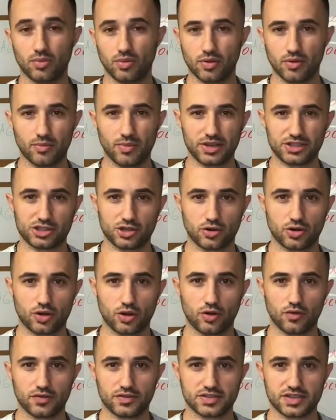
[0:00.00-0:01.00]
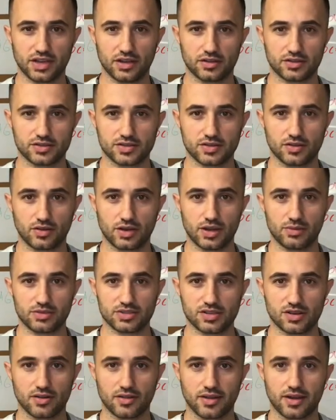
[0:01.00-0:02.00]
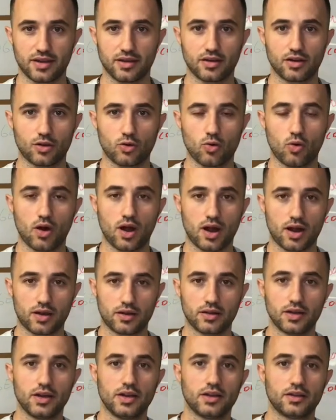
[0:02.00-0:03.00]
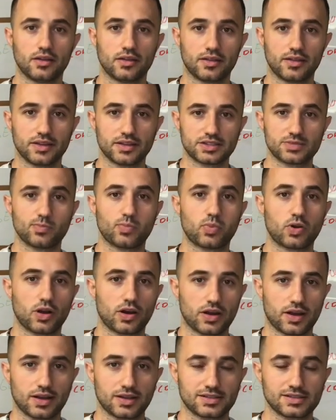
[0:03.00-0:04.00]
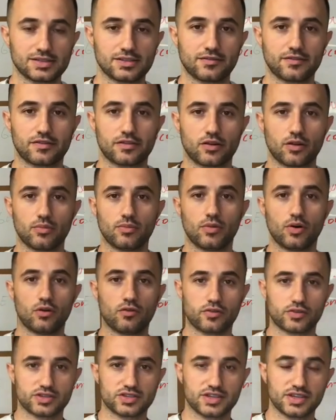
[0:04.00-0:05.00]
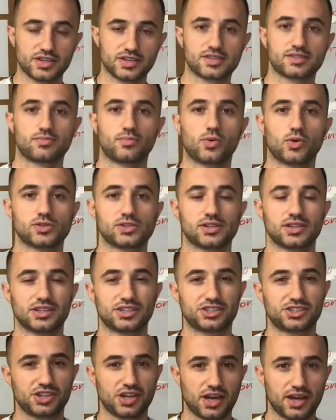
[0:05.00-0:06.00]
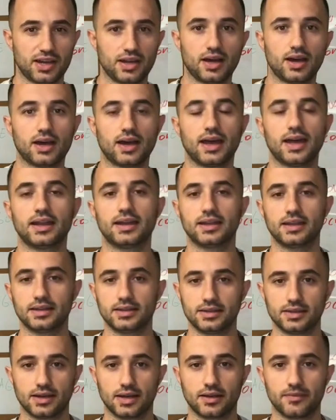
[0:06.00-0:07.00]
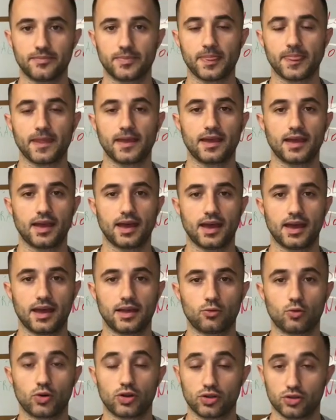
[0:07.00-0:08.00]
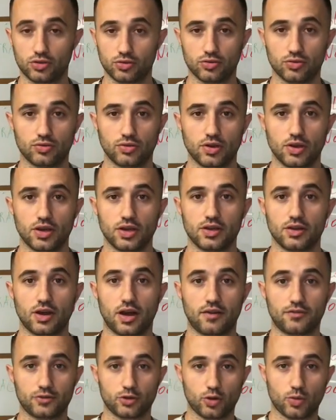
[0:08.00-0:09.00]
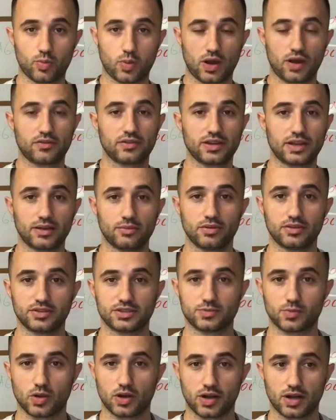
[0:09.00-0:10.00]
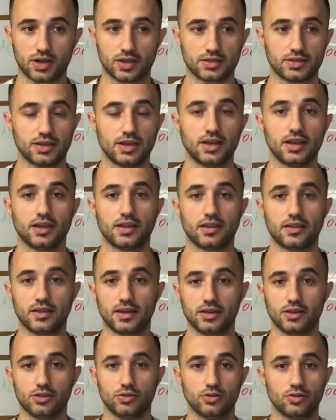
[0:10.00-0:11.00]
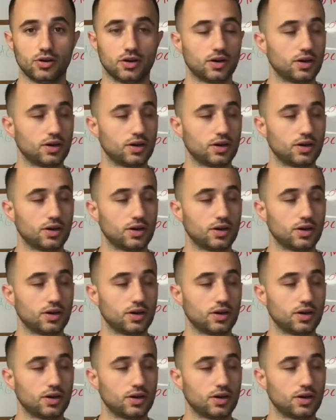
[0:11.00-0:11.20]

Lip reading: majority of sellers on Amazon, they acquire these products from overseas, mostly China and India. And what do you do after you private label this product? Then you